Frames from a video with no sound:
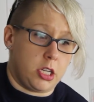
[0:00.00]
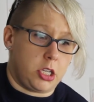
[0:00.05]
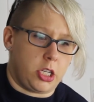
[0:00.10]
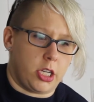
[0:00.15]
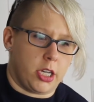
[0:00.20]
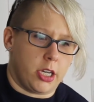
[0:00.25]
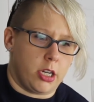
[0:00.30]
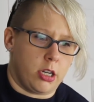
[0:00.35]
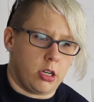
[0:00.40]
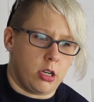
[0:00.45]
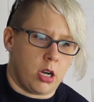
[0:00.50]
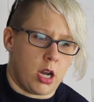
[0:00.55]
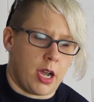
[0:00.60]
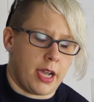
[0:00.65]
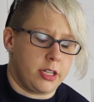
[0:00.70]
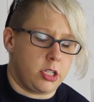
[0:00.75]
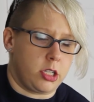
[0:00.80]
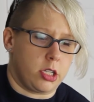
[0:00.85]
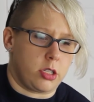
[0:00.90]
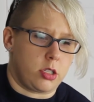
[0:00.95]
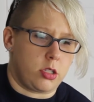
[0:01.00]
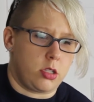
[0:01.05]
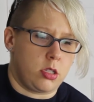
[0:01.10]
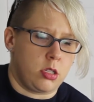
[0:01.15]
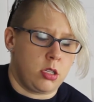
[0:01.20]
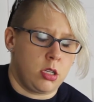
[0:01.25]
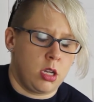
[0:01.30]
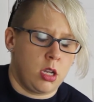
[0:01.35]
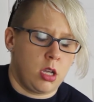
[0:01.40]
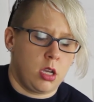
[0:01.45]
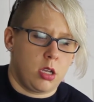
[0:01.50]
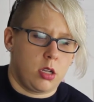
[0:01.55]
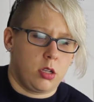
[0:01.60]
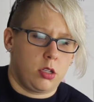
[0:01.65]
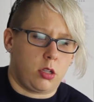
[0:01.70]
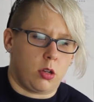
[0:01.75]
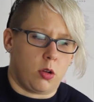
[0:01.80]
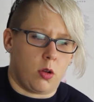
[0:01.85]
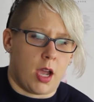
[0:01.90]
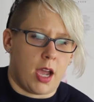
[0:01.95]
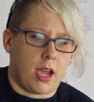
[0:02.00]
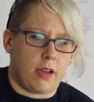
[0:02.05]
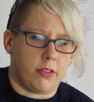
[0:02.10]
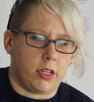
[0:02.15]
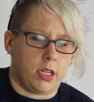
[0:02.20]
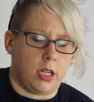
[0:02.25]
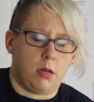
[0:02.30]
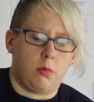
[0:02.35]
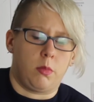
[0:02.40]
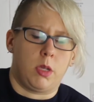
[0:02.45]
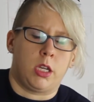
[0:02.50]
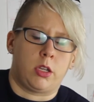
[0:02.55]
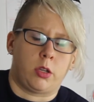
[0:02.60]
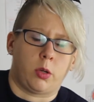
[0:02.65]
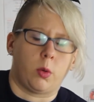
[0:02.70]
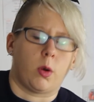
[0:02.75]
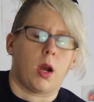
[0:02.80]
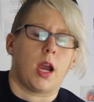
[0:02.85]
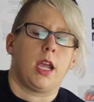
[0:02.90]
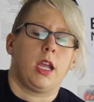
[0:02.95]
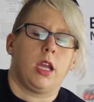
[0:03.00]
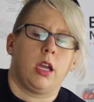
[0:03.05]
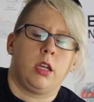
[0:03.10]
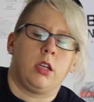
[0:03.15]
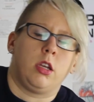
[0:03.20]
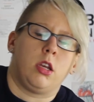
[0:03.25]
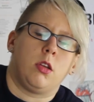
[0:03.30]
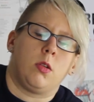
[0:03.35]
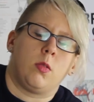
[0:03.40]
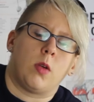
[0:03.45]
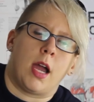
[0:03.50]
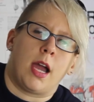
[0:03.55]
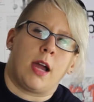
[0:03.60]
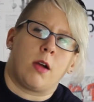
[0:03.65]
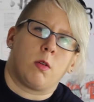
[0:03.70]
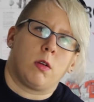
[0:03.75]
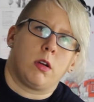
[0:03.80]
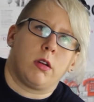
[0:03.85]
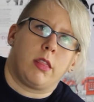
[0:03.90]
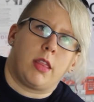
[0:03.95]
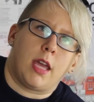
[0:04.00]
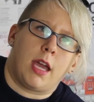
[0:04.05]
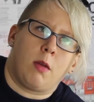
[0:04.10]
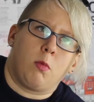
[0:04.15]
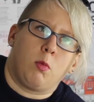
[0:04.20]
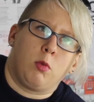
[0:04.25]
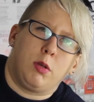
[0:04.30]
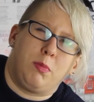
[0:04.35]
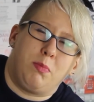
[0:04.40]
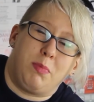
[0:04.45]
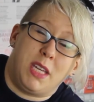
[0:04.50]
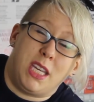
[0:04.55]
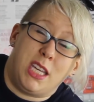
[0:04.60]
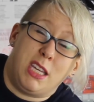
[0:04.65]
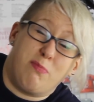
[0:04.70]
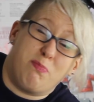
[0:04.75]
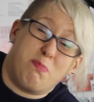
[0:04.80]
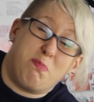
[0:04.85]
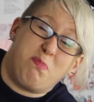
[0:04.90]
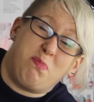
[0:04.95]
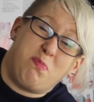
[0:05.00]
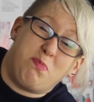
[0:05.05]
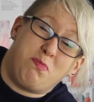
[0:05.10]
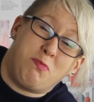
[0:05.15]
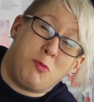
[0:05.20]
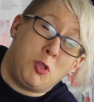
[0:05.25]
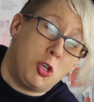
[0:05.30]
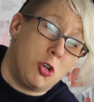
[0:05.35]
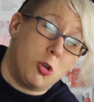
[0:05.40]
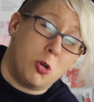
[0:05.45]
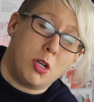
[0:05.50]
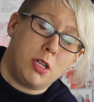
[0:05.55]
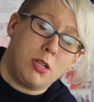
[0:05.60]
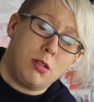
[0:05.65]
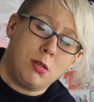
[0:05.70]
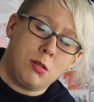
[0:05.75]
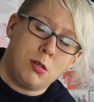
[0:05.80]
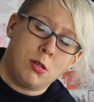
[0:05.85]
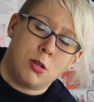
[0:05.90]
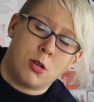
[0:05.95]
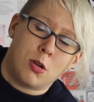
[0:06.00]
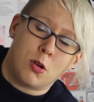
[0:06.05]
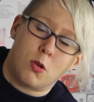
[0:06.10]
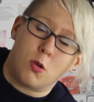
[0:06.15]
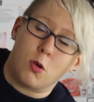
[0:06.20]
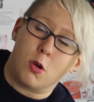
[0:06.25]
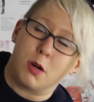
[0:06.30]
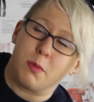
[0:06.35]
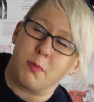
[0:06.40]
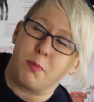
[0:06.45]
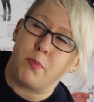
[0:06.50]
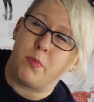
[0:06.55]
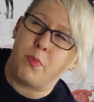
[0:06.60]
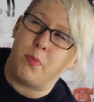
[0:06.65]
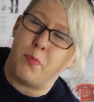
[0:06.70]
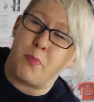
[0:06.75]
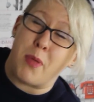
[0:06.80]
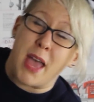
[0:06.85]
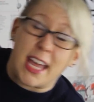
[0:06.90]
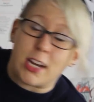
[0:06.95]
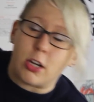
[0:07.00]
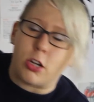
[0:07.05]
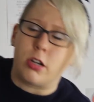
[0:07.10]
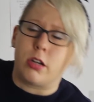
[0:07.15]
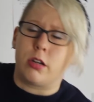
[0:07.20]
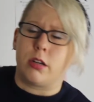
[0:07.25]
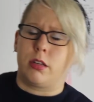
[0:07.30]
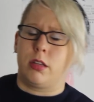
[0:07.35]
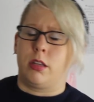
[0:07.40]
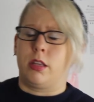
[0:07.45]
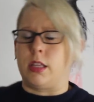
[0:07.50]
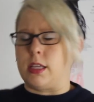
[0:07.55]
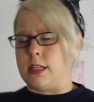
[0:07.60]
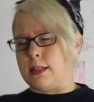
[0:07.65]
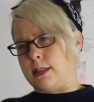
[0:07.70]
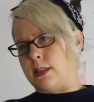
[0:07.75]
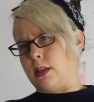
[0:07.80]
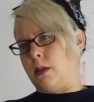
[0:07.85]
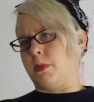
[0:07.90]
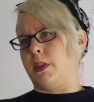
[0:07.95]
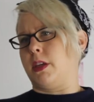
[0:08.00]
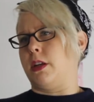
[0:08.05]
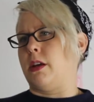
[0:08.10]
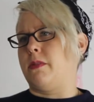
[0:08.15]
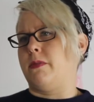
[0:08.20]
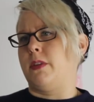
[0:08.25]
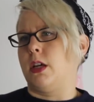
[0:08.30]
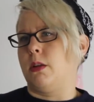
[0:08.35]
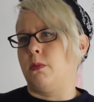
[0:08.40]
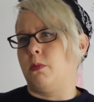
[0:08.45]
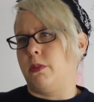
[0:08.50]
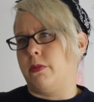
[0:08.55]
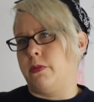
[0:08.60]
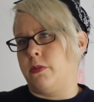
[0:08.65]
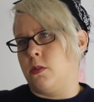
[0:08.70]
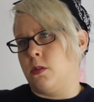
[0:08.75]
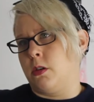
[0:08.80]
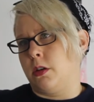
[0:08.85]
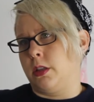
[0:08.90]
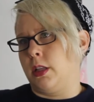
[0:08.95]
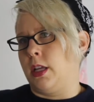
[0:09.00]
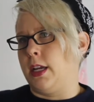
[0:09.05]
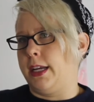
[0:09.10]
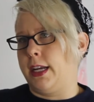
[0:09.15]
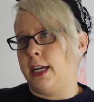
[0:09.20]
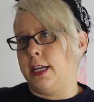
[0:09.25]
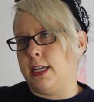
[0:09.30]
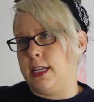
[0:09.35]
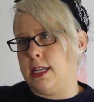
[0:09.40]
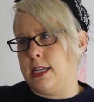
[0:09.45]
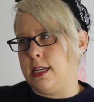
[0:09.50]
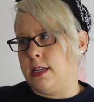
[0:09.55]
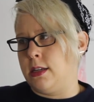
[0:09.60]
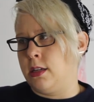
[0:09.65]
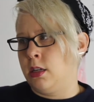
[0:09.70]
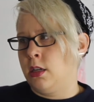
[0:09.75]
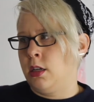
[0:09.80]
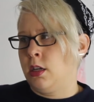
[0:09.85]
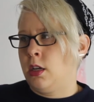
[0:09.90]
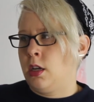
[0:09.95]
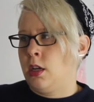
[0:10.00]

this year I just don't have it in me to write a new hour that would be good or better than something I've done before. Like I need,